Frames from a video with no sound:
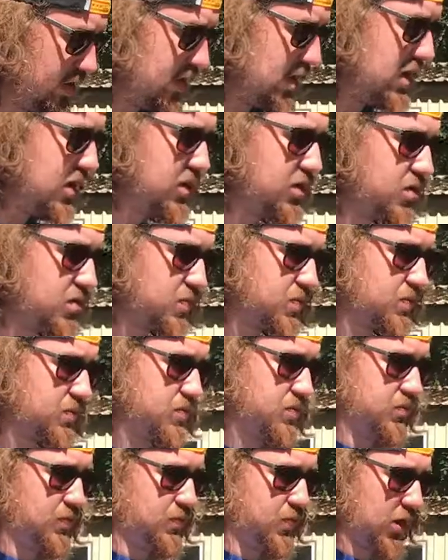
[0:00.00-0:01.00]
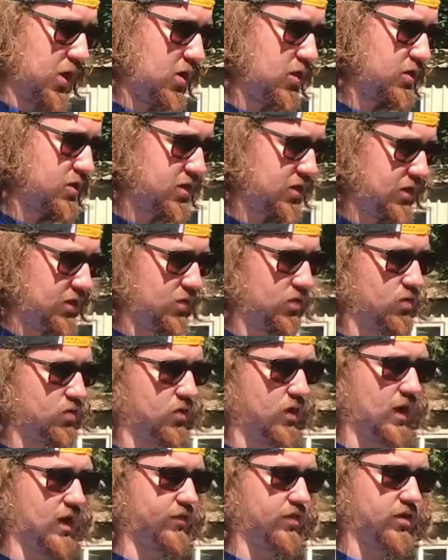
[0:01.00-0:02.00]
each person
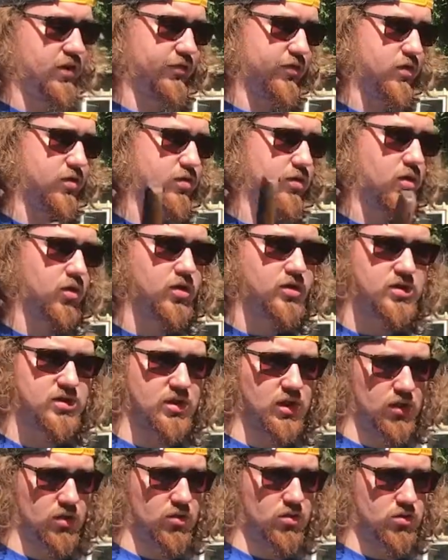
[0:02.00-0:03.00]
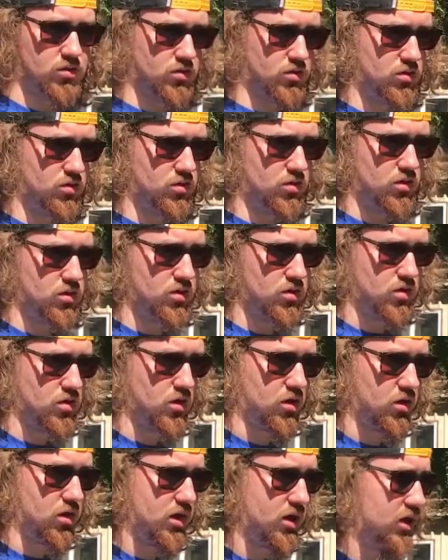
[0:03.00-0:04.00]
will have a different throwing style.
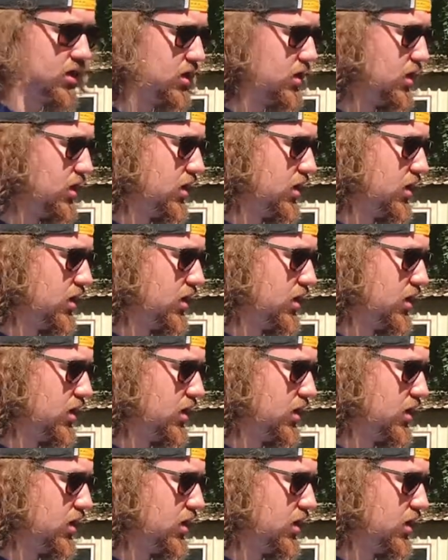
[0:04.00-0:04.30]
Okay?